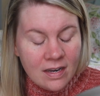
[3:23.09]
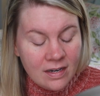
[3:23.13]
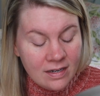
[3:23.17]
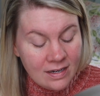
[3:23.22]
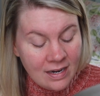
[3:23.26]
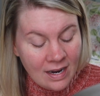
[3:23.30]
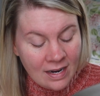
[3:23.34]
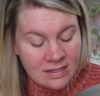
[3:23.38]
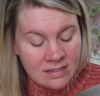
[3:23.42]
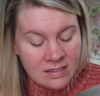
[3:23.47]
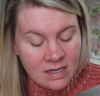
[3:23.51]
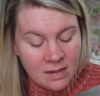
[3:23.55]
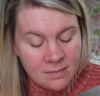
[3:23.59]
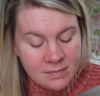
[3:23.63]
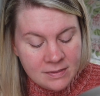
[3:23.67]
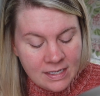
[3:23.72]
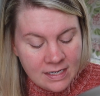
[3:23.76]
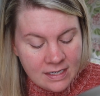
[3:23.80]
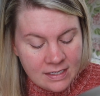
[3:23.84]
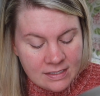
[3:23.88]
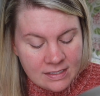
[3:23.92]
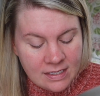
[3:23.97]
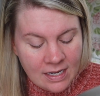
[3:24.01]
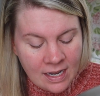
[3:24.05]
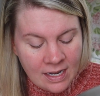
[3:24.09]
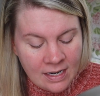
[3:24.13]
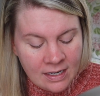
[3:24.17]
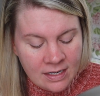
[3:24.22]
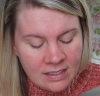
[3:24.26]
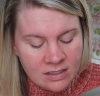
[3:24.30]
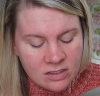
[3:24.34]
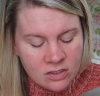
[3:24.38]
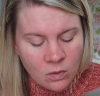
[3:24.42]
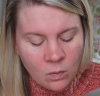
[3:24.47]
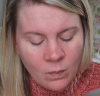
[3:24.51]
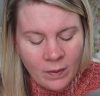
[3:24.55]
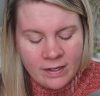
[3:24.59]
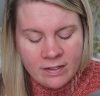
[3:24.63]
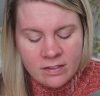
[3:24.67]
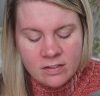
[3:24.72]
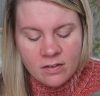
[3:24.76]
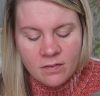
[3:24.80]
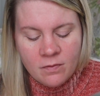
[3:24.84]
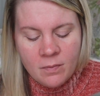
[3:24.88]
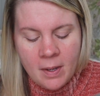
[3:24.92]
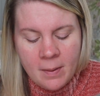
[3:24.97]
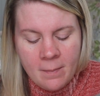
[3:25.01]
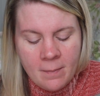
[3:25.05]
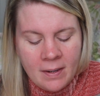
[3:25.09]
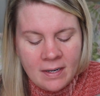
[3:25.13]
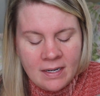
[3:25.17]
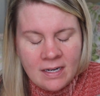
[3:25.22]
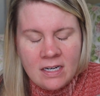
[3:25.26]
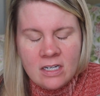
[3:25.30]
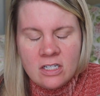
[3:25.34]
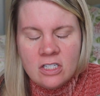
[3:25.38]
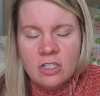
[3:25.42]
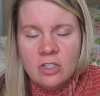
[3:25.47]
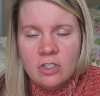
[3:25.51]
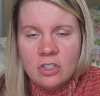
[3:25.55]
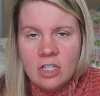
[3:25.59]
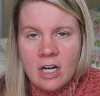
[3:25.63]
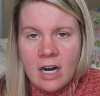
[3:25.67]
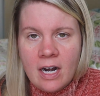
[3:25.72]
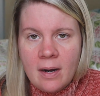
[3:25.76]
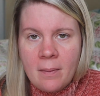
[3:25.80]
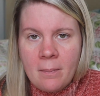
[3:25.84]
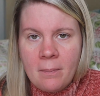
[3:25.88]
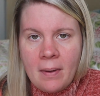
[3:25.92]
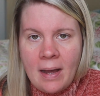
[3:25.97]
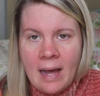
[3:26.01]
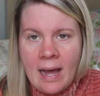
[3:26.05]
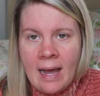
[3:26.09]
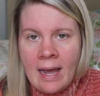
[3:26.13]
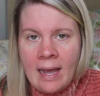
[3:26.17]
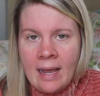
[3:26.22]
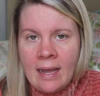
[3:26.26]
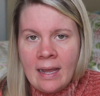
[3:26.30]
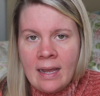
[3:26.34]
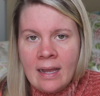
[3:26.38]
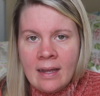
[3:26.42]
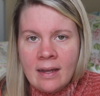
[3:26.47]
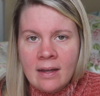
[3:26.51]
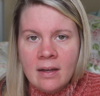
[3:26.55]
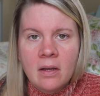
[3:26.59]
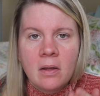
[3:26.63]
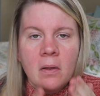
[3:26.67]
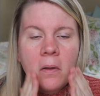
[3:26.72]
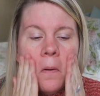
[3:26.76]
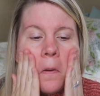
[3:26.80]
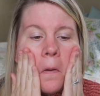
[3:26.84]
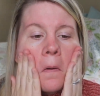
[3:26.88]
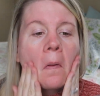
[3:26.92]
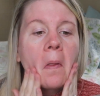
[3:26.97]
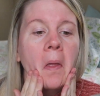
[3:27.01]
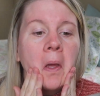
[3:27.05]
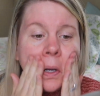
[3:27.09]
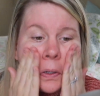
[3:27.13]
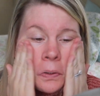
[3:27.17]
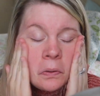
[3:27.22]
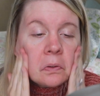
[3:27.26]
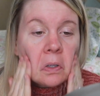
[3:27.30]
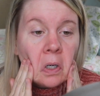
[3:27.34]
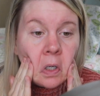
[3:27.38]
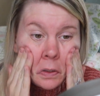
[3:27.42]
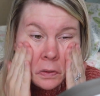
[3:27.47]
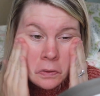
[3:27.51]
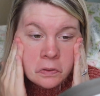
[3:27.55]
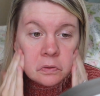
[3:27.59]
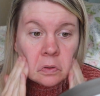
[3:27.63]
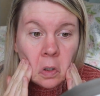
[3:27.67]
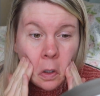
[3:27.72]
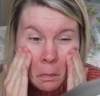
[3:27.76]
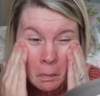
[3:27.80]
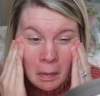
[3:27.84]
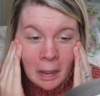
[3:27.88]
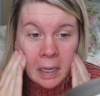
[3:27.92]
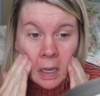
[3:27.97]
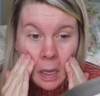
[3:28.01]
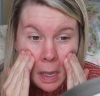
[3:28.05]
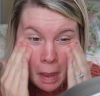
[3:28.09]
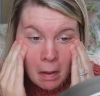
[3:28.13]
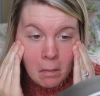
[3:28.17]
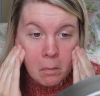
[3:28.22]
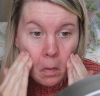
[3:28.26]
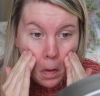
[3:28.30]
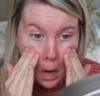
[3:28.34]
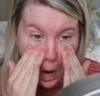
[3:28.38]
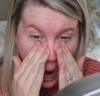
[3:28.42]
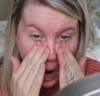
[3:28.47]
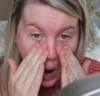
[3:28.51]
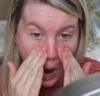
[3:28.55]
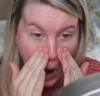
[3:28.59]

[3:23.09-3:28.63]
9 times out of 10 it's a waste of my money to try to buy like drugstore makeup,